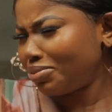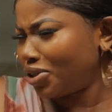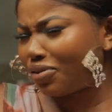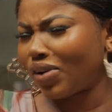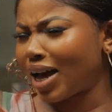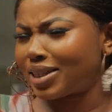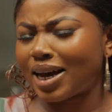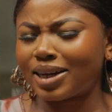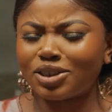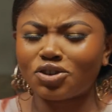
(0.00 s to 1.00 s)
I'm just
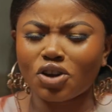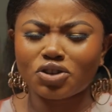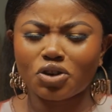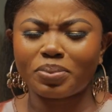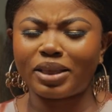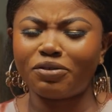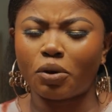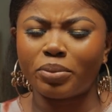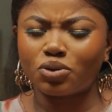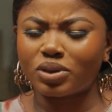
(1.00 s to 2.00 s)
flattered. It's not something
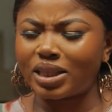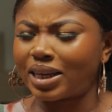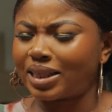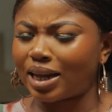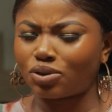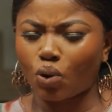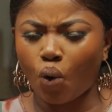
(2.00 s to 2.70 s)
for me to think that,